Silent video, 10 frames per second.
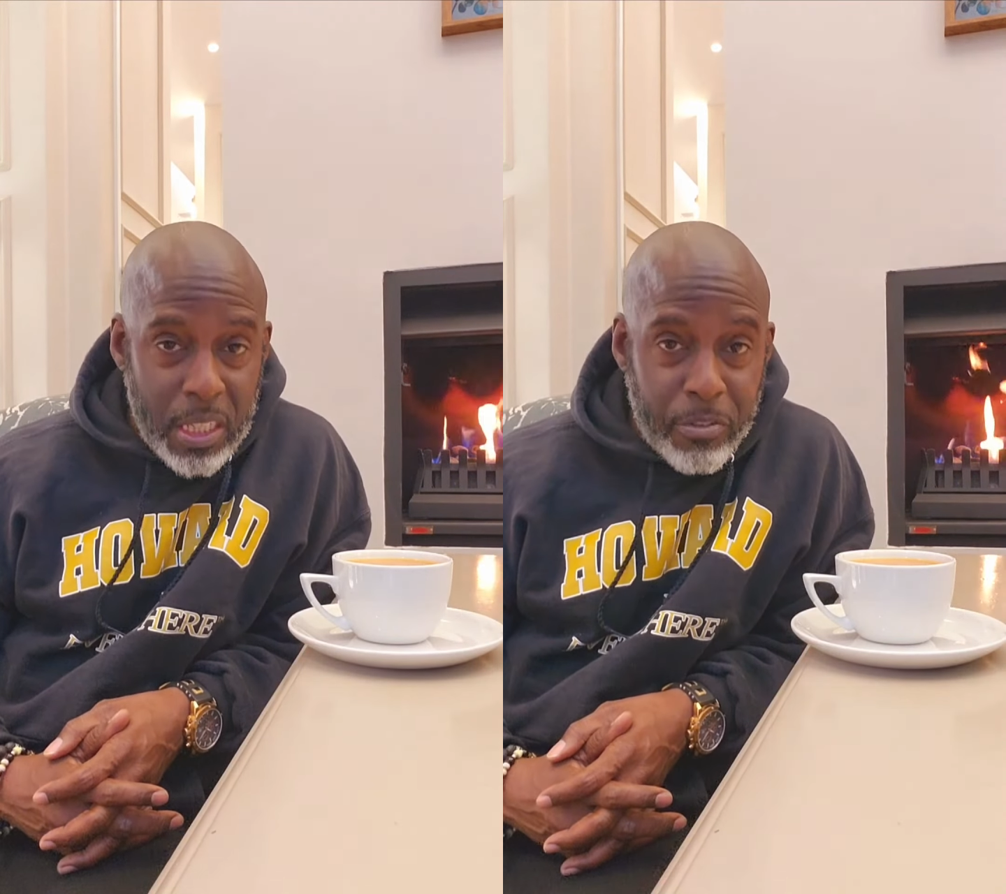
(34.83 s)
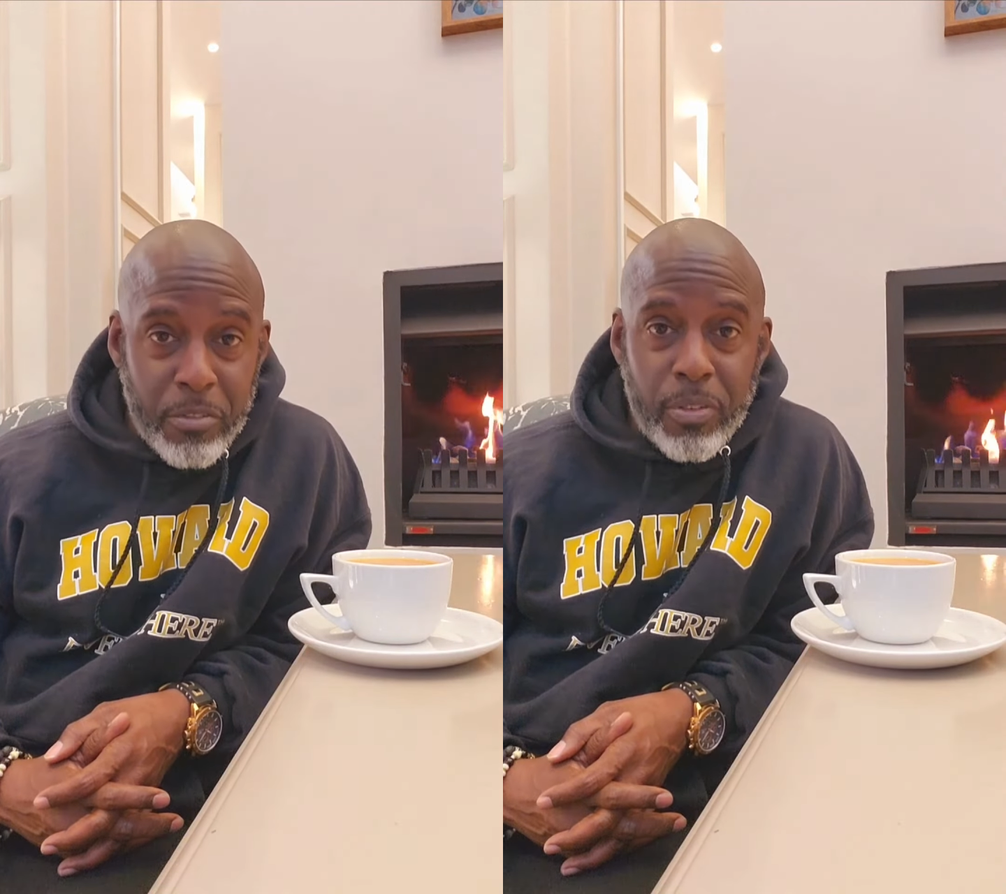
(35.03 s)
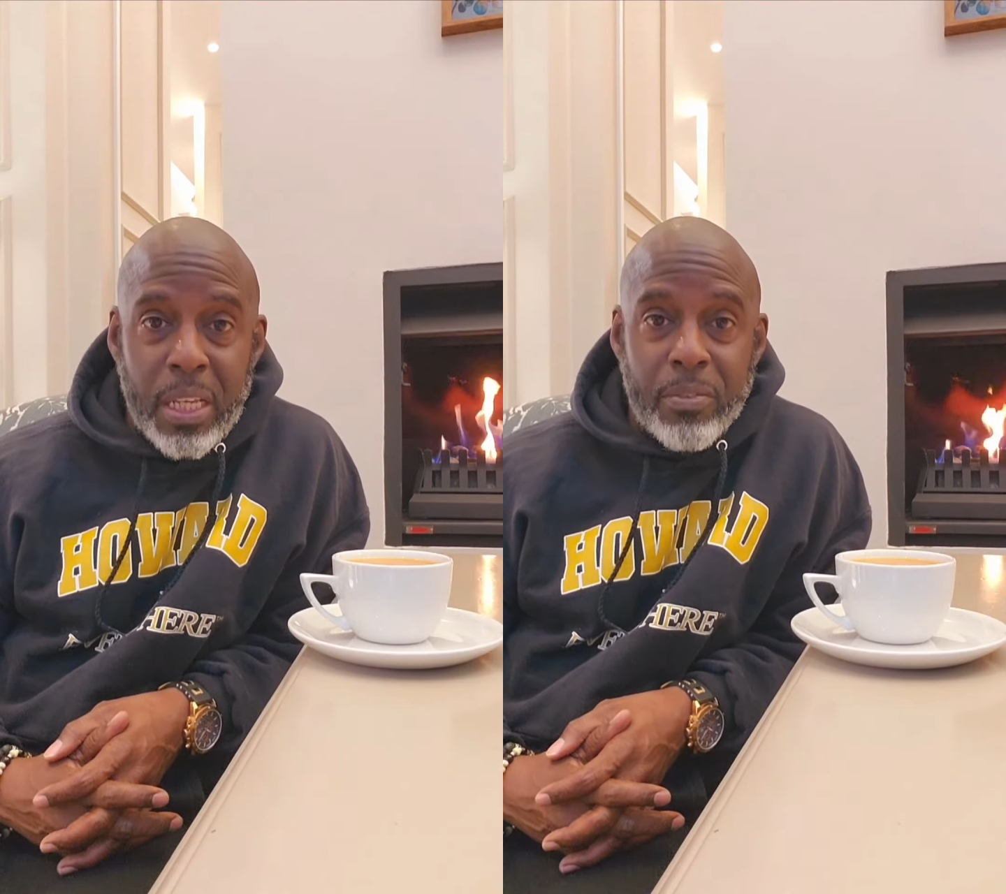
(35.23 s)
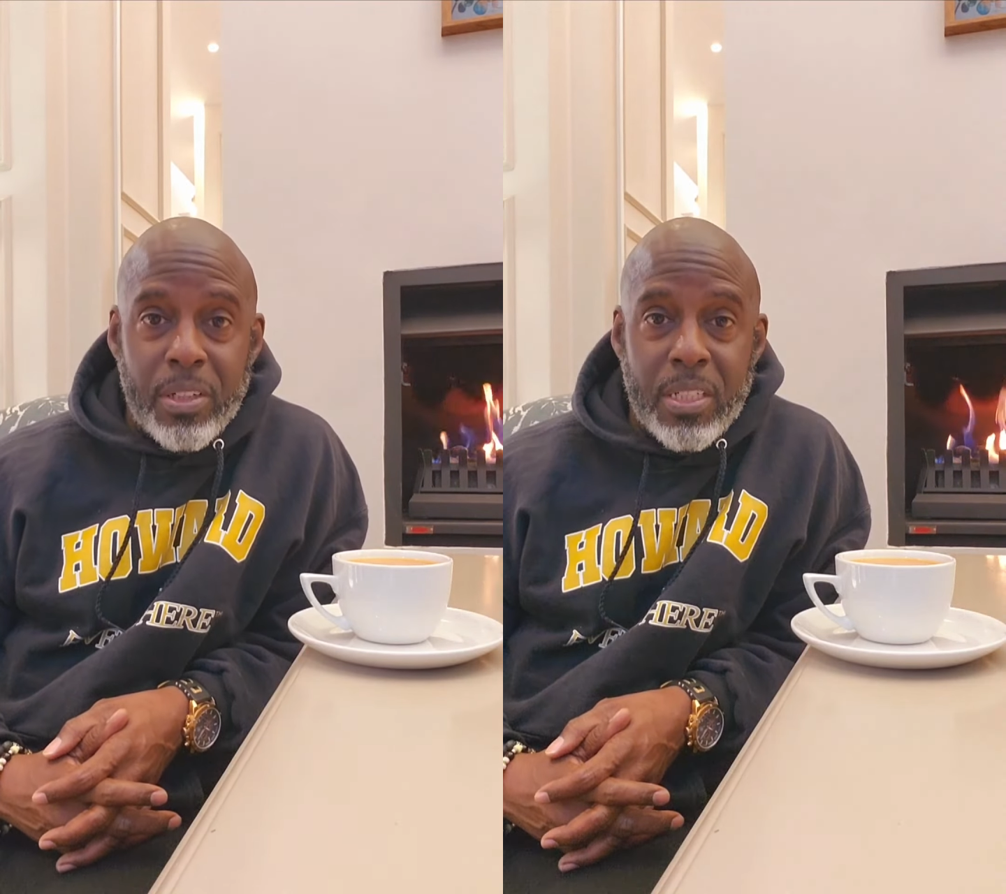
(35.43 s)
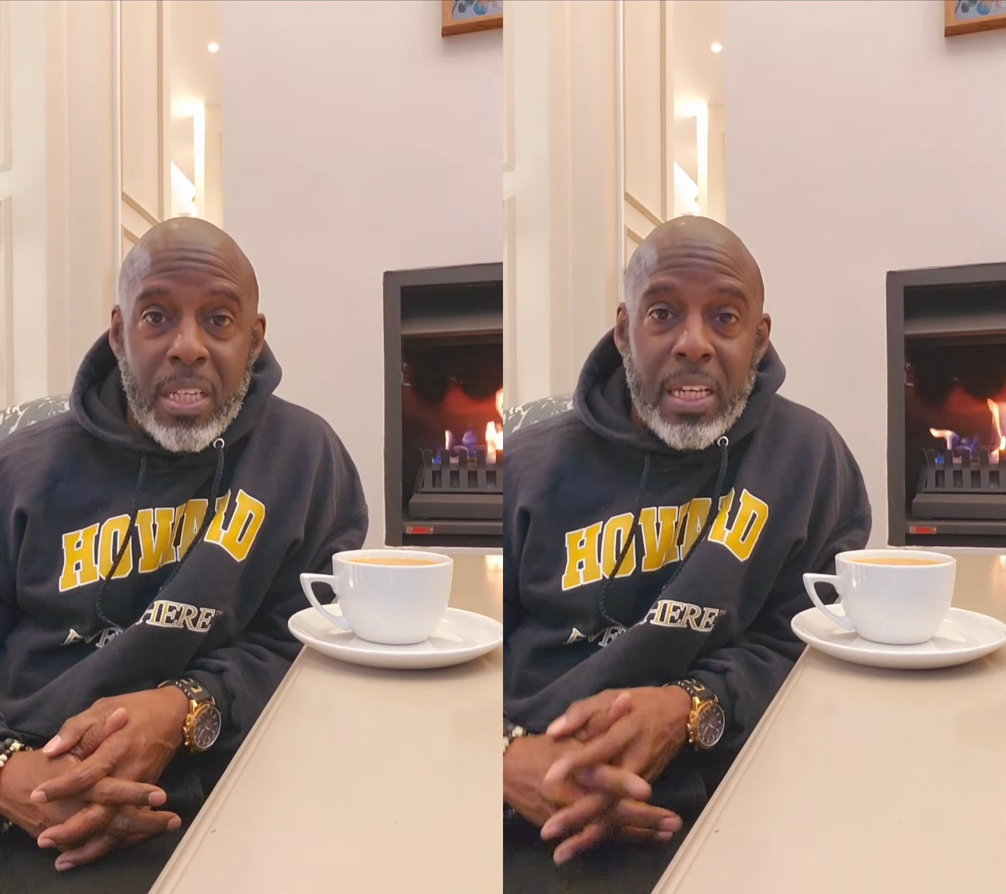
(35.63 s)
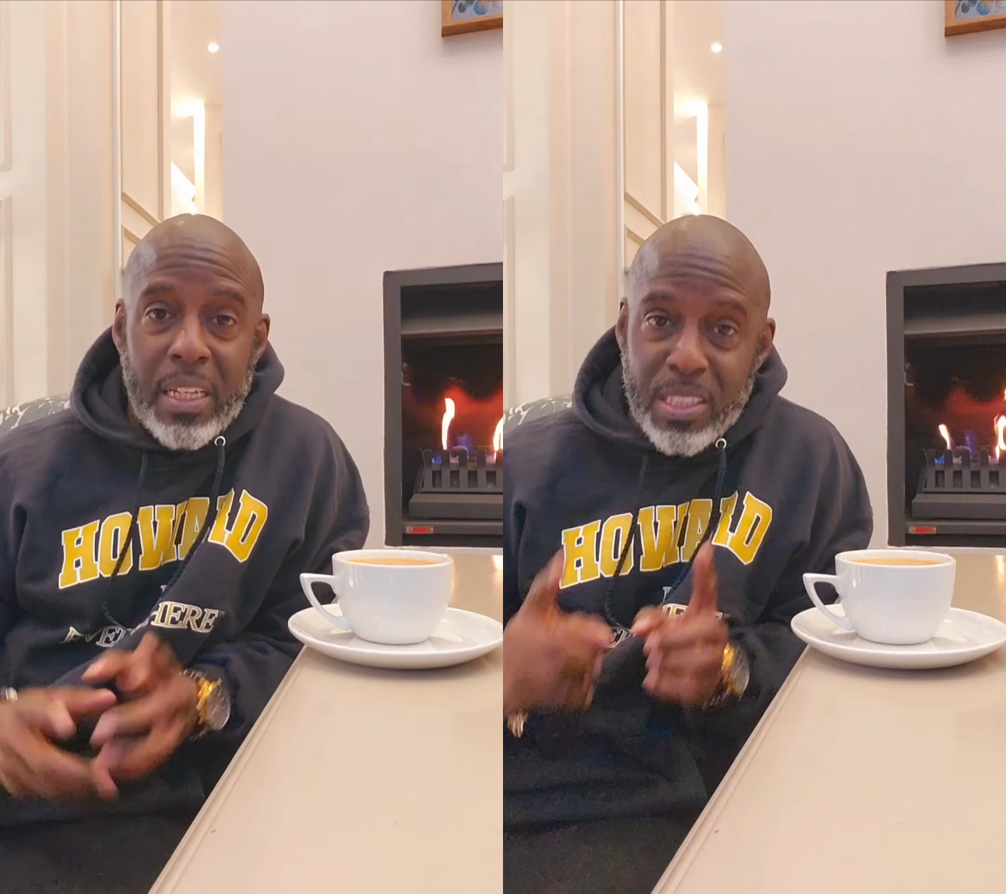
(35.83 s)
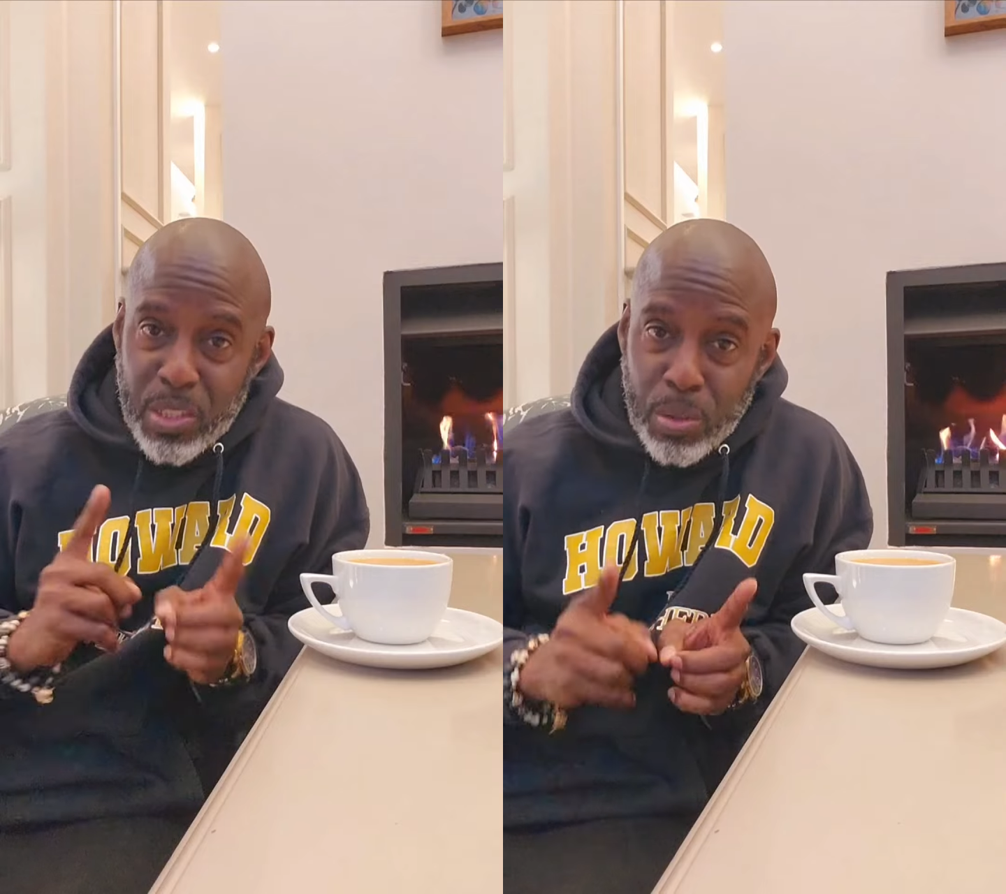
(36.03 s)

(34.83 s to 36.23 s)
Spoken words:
different flavors in